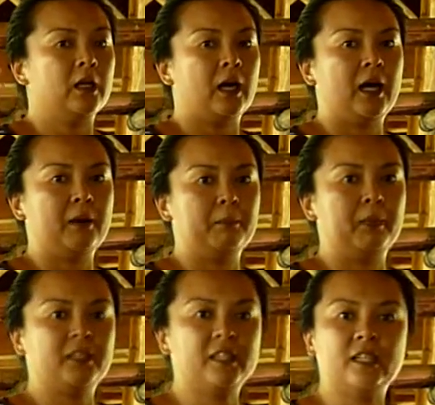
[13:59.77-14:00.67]

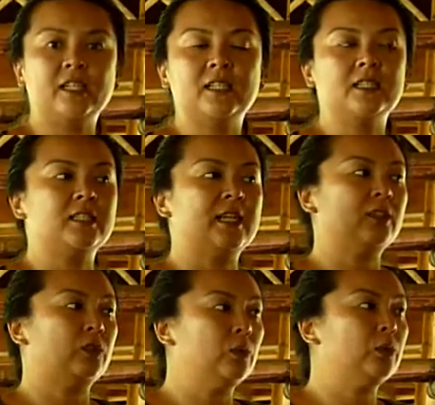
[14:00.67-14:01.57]
Materials and
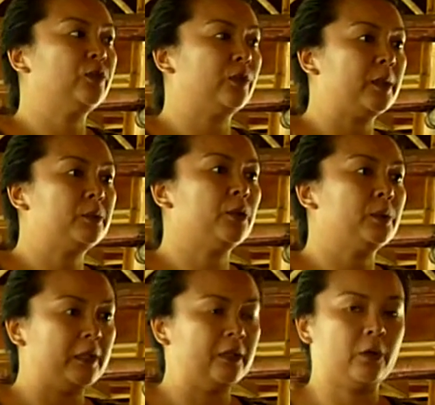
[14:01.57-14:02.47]
tools for them to
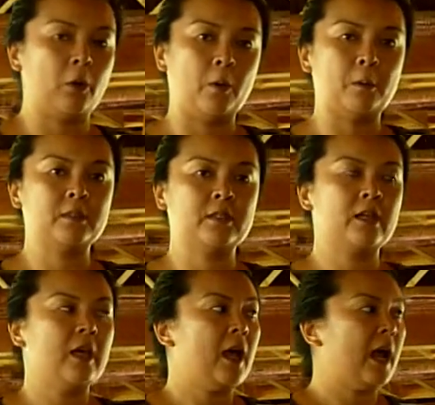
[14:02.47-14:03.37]
rebuild their homes,
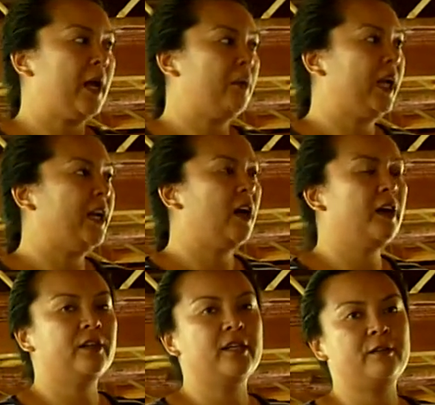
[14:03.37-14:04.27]
and we had
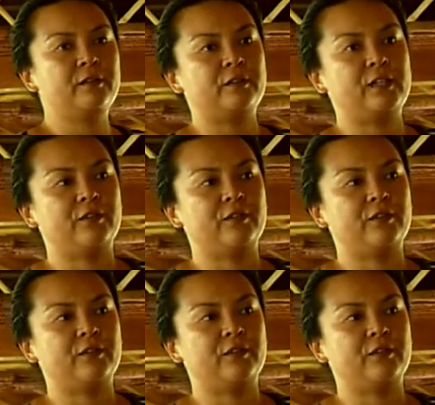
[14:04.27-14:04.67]
150